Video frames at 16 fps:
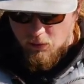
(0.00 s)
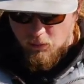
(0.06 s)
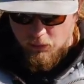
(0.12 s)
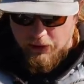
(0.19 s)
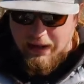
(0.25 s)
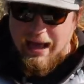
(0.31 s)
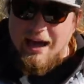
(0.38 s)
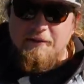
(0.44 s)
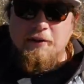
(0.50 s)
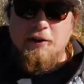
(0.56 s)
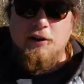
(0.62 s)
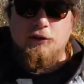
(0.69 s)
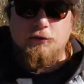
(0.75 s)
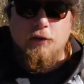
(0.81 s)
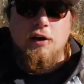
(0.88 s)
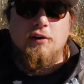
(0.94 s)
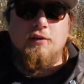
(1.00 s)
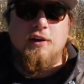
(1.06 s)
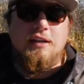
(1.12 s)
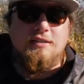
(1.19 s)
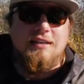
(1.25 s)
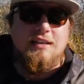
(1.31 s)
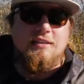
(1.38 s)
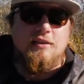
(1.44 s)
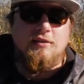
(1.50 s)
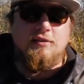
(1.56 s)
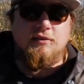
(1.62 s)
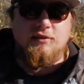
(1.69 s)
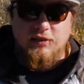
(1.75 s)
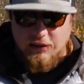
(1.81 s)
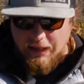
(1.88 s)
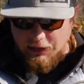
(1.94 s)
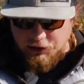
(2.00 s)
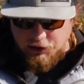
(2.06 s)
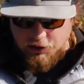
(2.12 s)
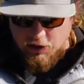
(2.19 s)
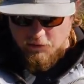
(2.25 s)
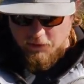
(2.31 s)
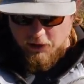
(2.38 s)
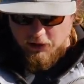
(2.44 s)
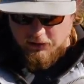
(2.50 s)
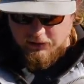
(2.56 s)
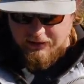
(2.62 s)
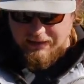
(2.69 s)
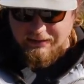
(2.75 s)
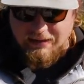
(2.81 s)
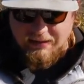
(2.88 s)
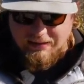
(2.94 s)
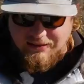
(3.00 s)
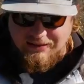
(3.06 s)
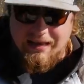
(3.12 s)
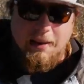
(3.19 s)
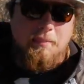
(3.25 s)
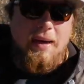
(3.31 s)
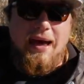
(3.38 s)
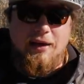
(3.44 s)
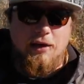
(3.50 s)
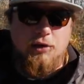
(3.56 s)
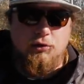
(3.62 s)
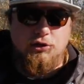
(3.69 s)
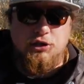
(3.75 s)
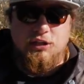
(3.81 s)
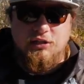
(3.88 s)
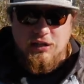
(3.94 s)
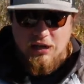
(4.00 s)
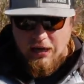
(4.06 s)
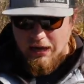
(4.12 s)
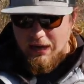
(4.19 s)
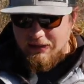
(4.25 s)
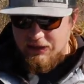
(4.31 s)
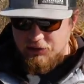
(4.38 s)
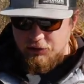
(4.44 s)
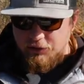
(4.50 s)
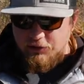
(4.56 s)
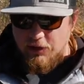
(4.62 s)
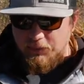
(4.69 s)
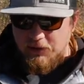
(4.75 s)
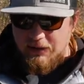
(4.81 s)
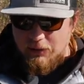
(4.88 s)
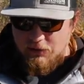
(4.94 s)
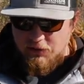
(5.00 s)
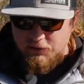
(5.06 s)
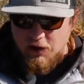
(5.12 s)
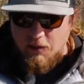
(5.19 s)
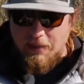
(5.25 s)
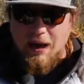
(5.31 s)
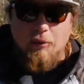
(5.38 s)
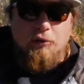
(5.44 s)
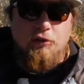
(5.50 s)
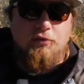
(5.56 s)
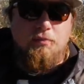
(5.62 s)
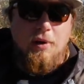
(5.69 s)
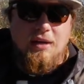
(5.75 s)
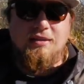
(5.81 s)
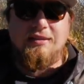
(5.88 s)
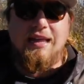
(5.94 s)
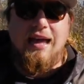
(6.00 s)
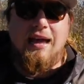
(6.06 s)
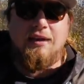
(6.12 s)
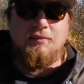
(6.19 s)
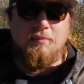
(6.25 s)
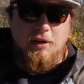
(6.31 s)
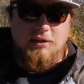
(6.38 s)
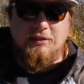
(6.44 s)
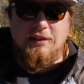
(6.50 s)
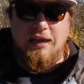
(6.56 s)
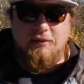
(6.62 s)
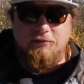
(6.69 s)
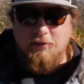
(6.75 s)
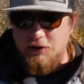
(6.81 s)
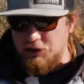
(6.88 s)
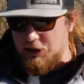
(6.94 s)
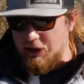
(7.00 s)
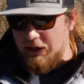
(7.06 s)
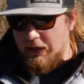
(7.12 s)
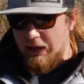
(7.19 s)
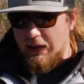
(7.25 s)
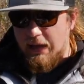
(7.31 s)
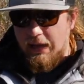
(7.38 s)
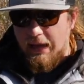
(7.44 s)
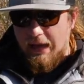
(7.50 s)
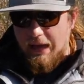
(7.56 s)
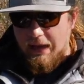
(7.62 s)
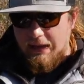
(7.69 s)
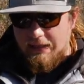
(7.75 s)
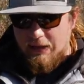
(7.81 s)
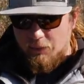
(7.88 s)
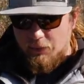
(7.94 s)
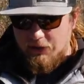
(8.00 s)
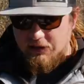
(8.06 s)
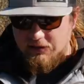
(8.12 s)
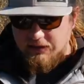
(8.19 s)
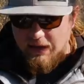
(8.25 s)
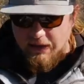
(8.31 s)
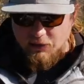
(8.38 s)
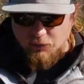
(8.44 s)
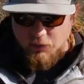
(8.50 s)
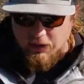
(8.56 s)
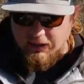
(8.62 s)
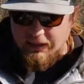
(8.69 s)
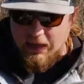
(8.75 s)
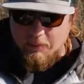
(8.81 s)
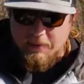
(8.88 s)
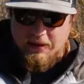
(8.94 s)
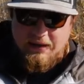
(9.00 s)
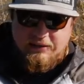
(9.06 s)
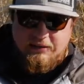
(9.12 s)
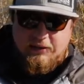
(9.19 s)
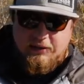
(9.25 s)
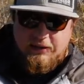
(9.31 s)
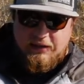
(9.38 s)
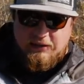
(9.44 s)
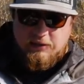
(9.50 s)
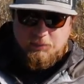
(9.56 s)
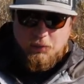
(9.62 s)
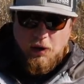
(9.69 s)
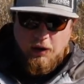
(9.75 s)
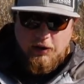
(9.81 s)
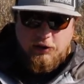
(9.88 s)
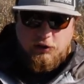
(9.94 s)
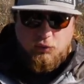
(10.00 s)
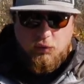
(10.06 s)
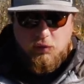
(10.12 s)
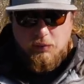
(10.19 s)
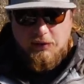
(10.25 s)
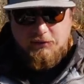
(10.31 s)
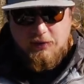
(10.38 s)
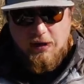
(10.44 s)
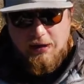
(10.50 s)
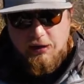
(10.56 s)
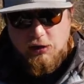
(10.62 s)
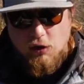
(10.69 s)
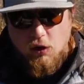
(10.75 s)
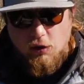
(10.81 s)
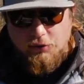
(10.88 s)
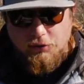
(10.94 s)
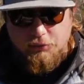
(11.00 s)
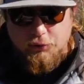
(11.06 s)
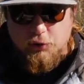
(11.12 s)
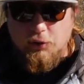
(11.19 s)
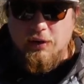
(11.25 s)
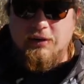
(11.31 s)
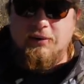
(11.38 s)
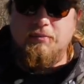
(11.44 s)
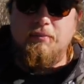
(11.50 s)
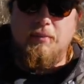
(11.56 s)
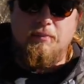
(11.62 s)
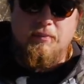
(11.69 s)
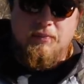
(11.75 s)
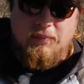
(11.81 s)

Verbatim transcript: What I have here in front of us is a selection of our Addicted Setback Hoochies, and these are something that we've come out with Mustad Fishing that we designed with them, and it's a product where we've kind of gone through and